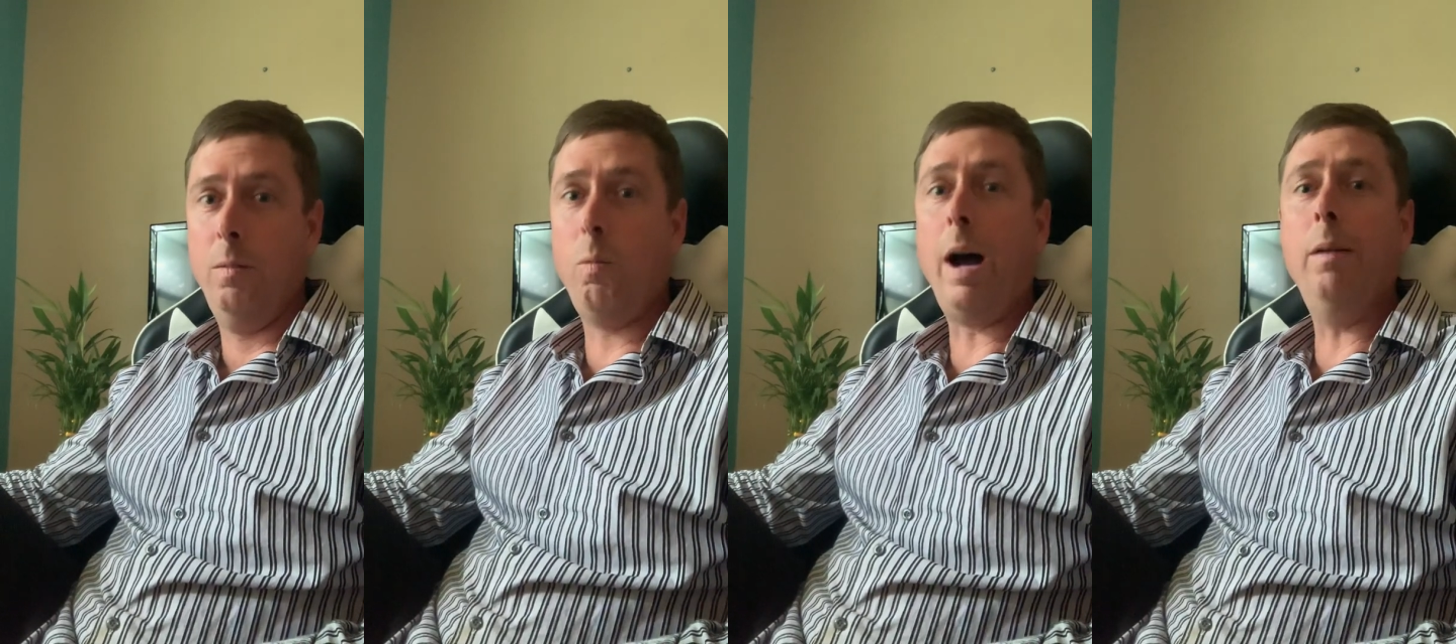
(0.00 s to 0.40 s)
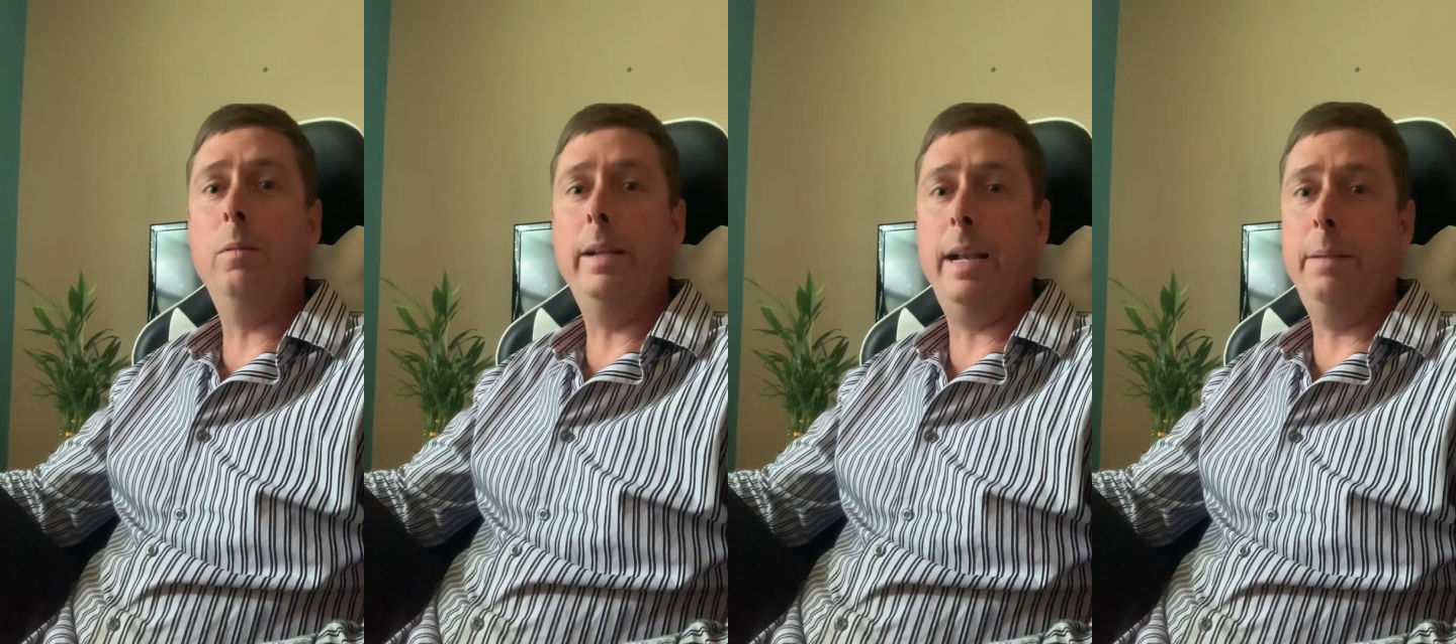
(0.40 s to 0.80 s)
Why
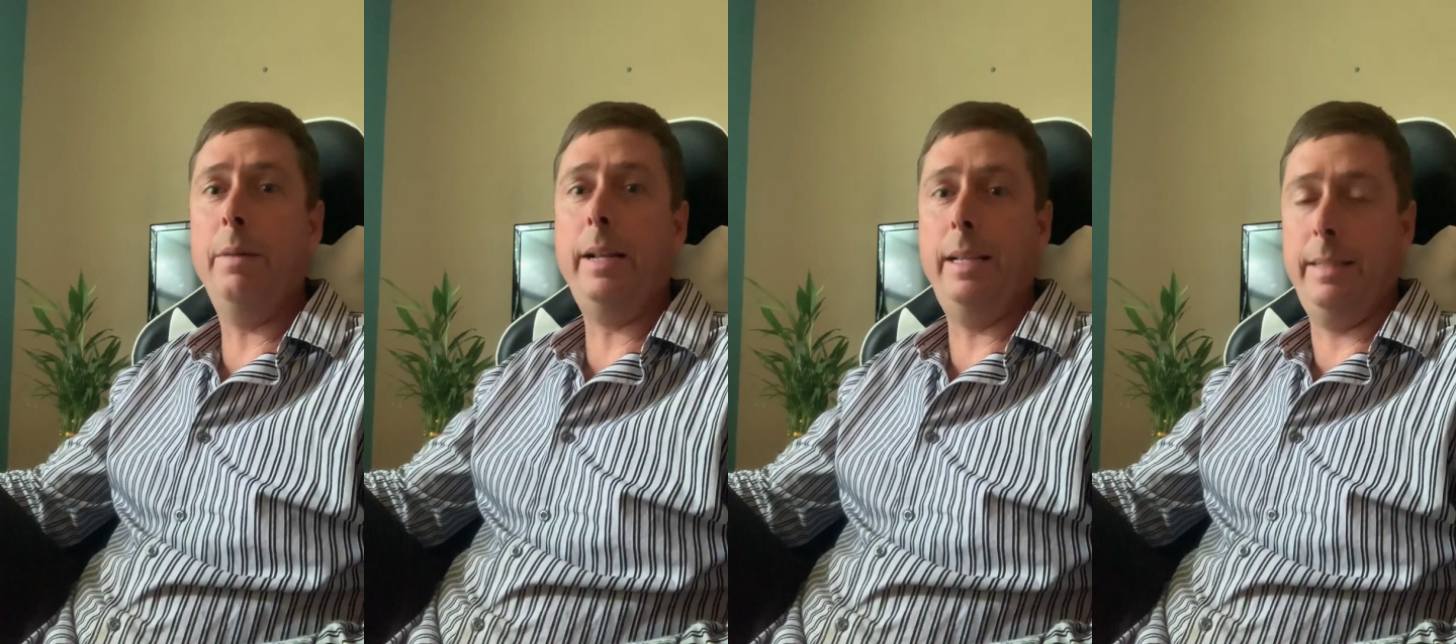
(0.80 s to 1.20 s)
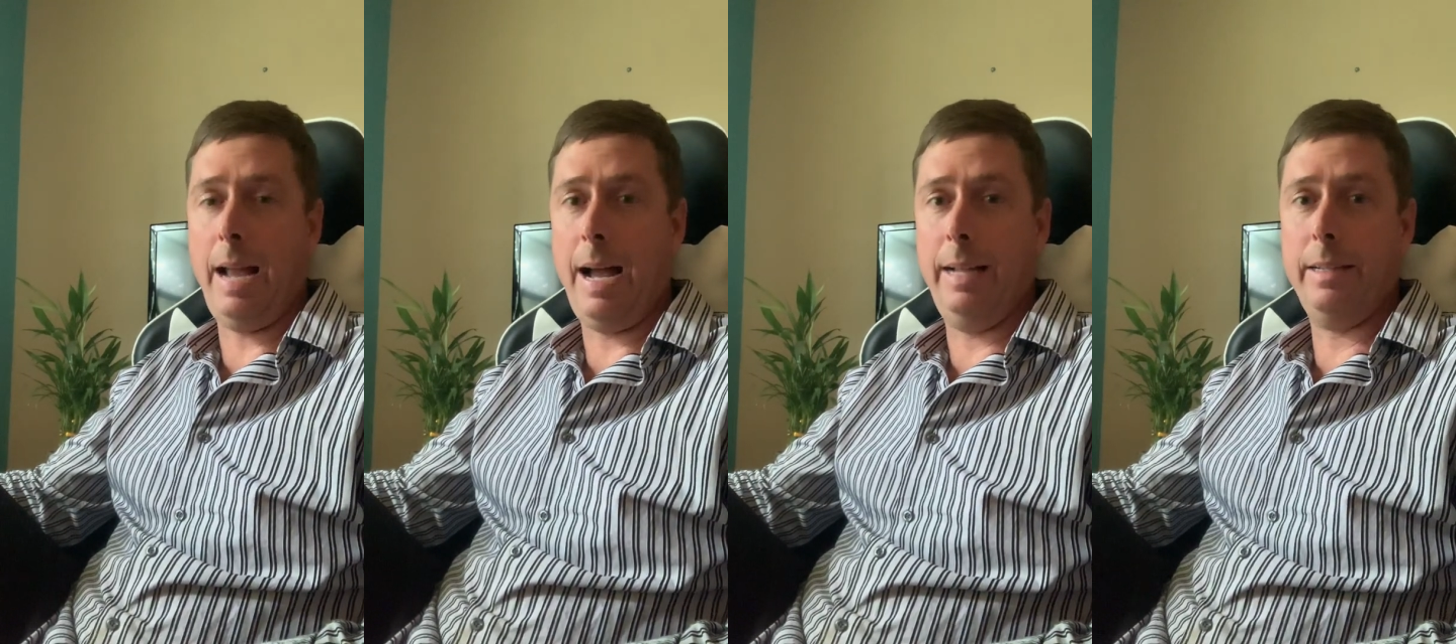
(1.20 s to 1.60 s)
would anybody
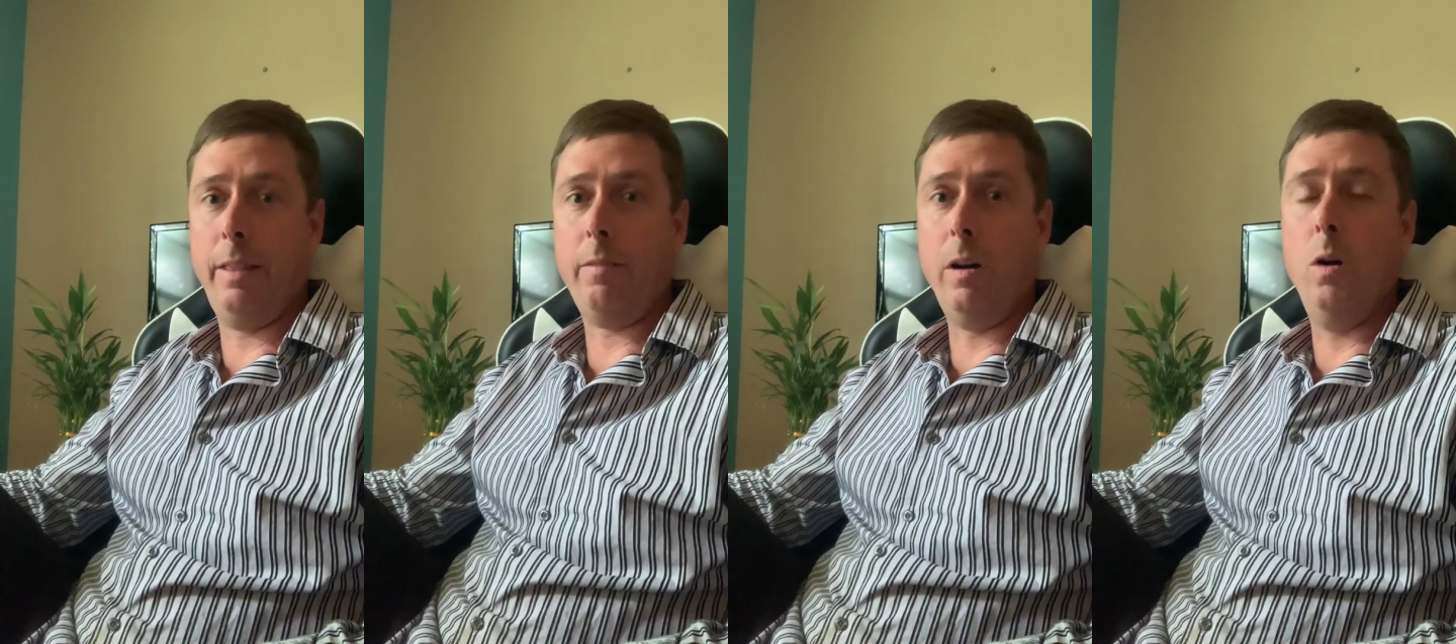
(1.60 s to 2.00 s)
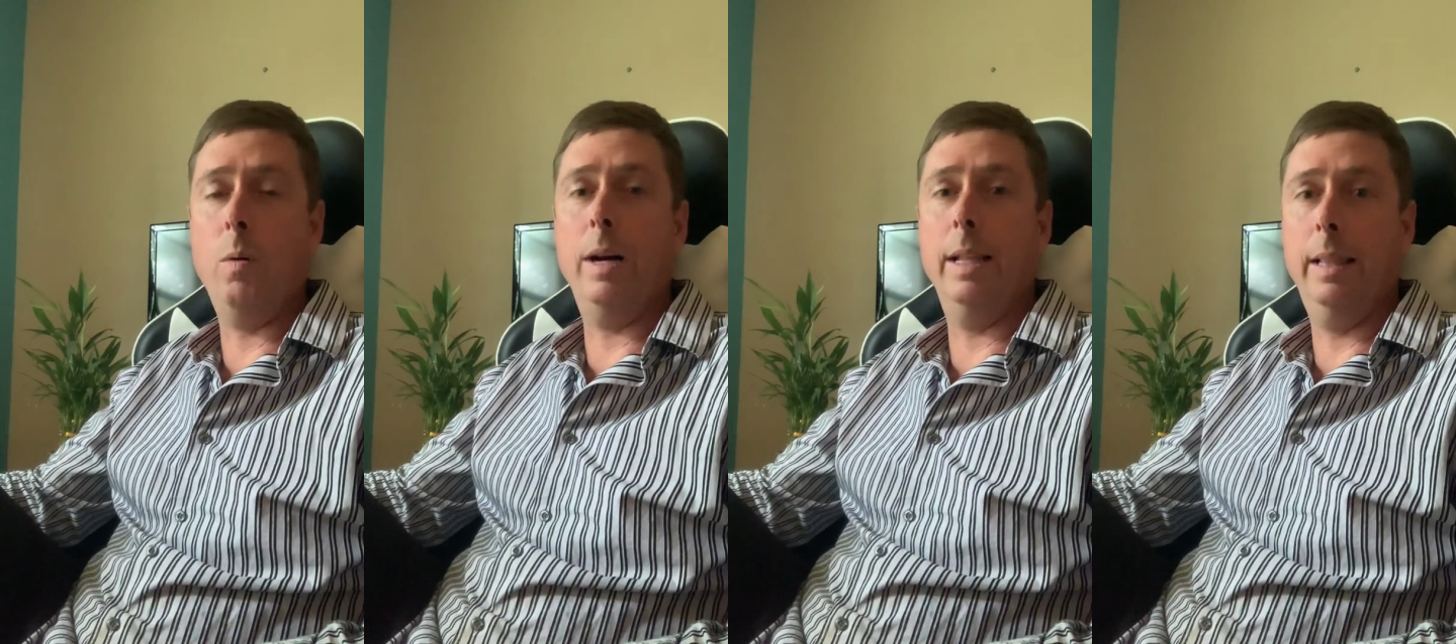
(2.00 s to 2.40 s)
not
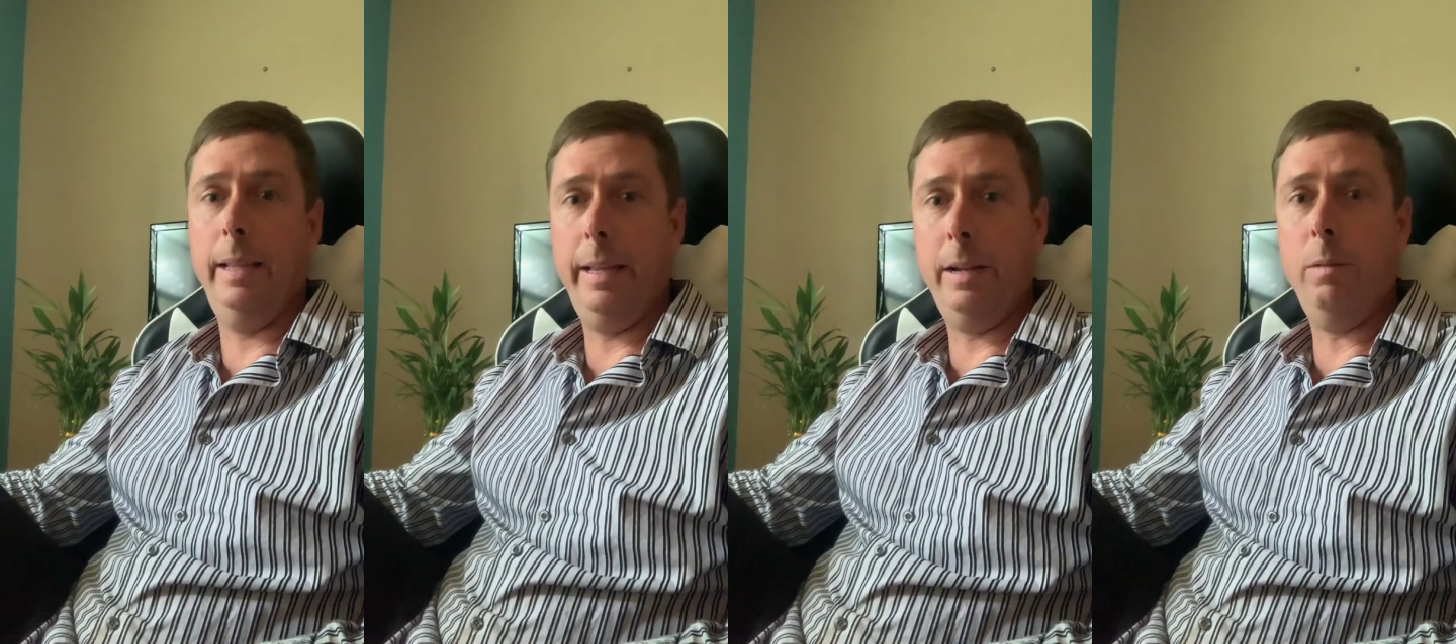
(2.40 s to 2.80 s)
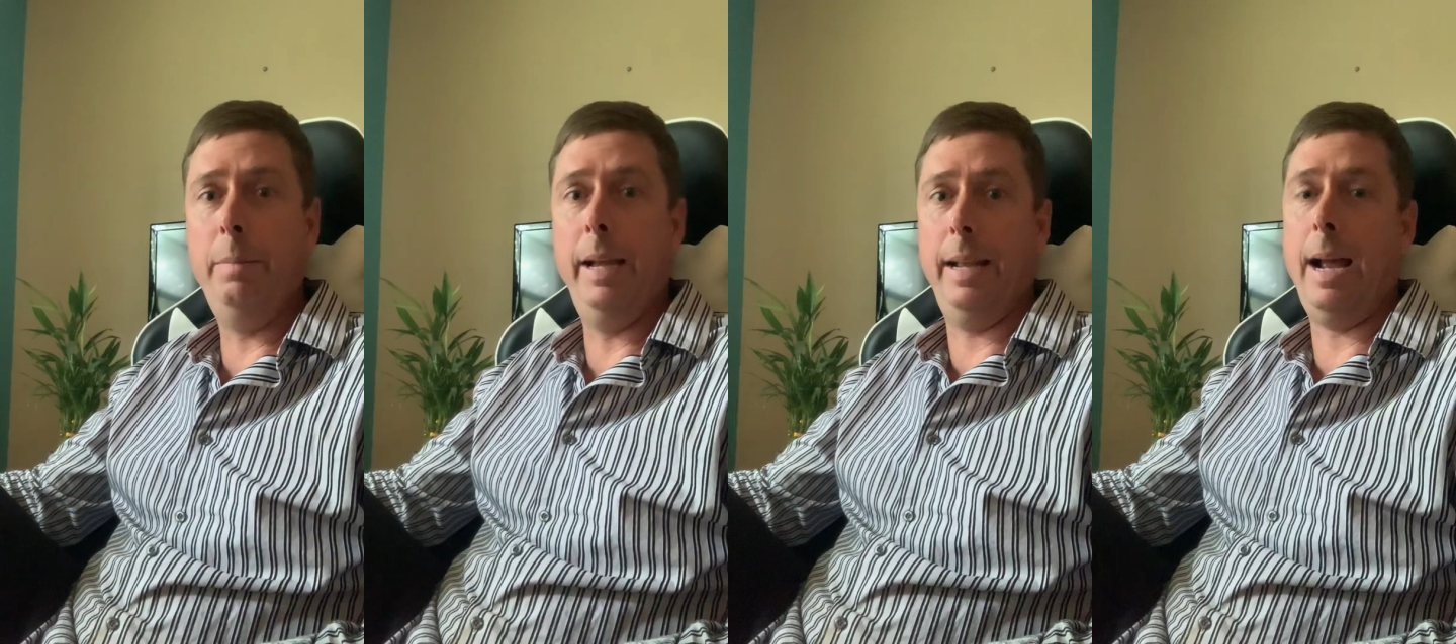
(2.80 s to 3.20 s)
throw a little
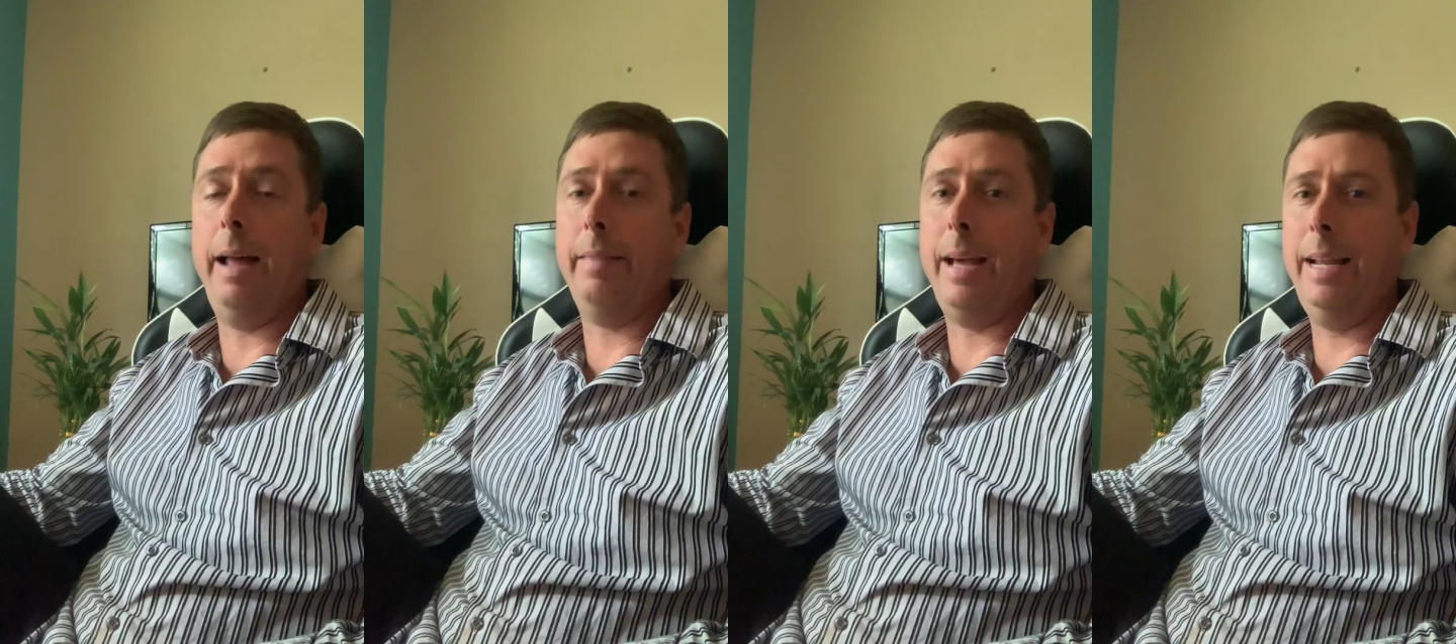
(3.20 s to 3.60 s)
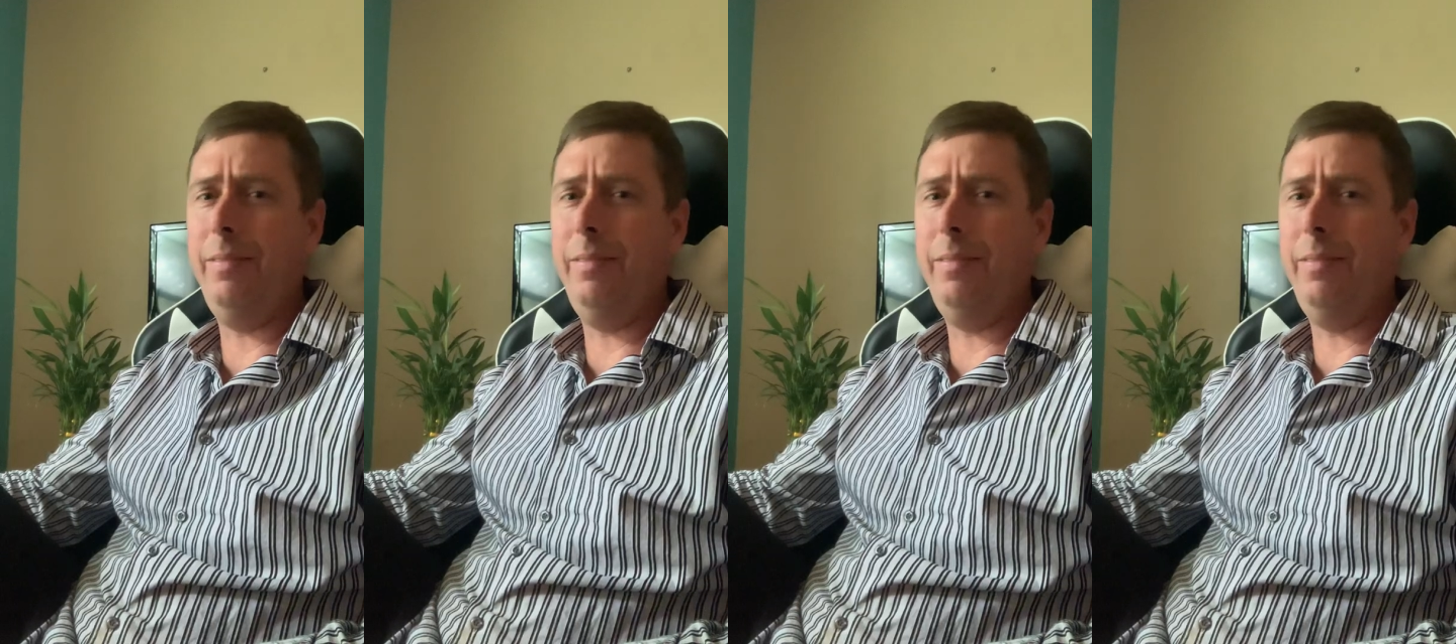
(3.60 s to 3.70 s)
bit at that?